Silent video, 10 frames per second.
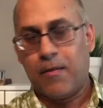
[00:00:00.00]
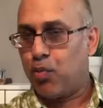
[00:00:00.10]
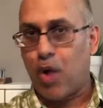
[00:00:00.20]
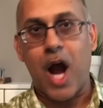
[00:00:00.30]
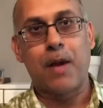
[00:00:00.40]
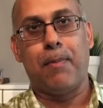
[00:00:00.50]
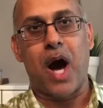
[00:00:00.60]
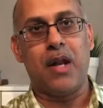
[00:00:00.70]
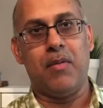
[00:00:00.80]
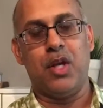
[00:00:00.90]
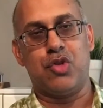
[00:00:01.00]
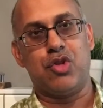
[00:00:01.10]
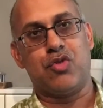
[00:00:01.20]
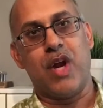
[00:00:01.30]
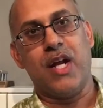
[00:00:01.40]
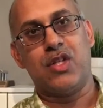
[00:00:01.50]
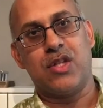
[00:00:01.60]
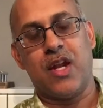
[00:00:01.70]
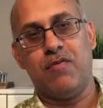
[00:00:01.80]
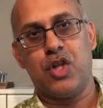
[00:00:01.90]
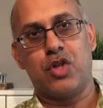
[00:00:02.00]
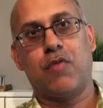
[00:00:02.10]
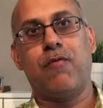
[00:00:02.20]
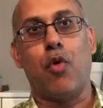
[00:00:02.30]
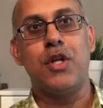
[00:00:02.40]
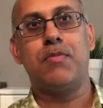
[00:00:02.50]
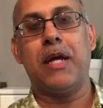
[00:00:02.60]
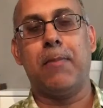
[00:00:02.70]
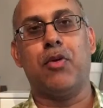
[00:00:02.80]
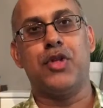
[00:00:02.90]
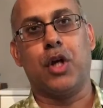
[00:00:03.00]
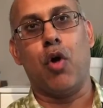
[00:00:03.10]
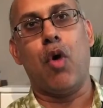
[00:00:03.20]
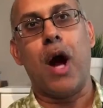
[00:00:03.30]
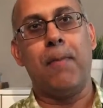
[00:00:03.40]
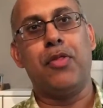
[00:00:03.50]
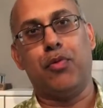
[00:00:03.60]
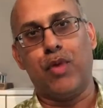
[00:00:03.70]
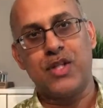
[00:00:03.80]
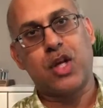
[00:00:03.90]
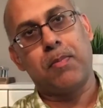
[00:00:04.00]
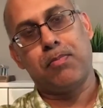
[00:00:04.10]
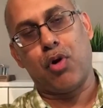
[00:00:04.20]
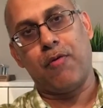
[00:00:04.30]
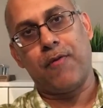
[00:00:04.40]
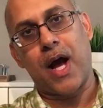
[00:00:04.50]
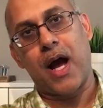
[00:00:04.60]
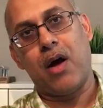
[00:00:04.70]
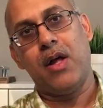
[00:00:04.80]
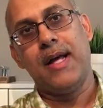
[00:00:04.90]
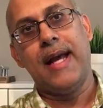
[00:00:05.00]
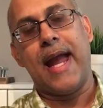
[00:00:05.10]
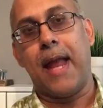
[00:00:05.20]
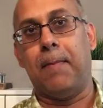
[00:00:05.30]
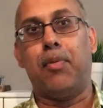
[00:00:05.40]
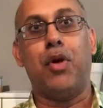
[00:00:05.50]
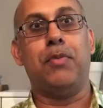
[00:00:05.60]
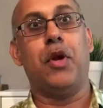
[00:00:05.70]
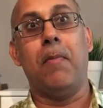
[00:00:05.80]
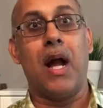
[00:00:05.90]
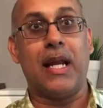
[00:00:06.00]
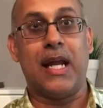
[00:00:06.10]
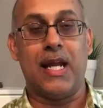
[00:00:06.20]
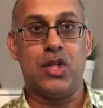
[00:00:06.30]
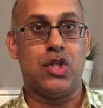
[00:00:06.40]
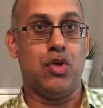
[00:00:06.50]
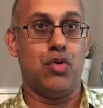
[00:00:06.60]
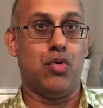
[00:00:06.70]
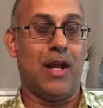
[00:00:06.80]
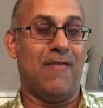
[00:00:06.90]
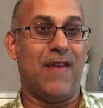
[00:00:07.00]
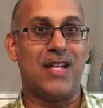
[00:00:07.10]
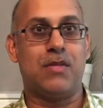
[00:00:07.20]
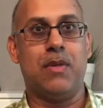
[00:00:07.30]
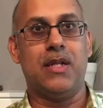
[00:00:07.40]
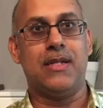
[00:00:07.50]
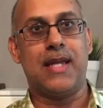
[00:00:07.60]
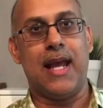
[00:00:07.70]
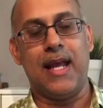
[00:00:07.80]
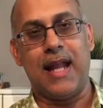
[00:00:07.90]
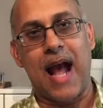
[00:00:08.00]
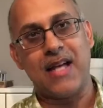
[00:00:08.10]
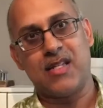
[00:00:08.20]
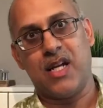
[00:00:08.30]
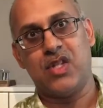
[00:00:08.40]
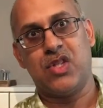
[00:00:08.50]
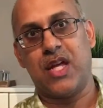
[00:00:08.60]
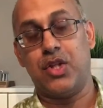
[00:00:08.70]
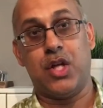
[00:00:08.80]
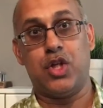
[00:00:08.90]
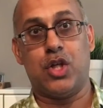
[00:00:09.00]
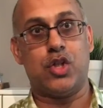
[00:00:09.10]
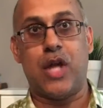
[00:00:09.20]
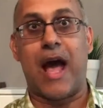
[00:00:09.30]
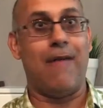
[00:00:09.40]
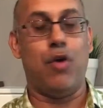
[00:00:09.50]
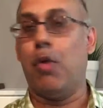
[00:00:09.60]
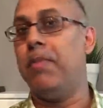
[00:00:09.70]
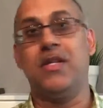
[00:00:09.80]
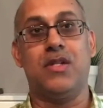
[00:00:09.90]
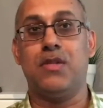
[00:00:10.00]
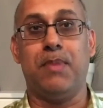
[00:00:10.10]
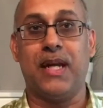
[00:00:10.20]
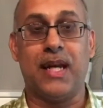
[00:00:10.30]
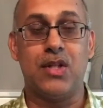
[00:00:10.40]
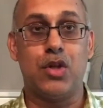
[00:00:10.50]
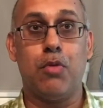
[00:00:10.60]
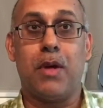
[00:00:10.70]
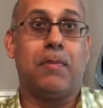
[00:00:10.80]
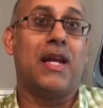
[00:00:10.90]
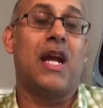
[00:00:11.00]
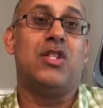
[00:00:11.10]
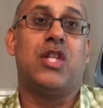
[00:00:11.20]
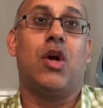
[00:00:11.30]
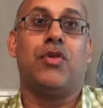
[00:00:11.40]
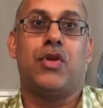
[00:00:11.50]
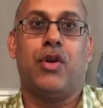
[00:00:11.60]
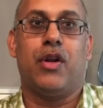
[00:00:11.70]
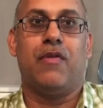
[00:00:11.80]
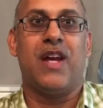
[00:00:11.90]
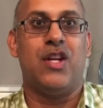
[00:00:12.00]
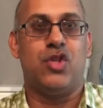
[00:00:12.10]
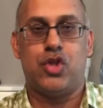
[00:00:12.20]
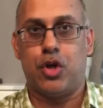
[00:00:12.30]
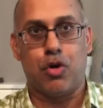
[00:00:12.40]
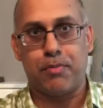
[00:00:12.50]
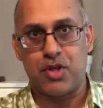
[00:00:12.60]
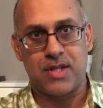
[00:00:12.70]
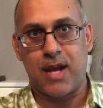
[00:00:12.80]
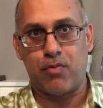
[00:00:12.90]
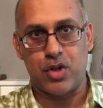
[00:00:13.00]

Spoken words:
rock bottom interest rates that have just forced people to go up the risk profile and put their money into investments and assets that they just have no business being into, but because the alternative is 0%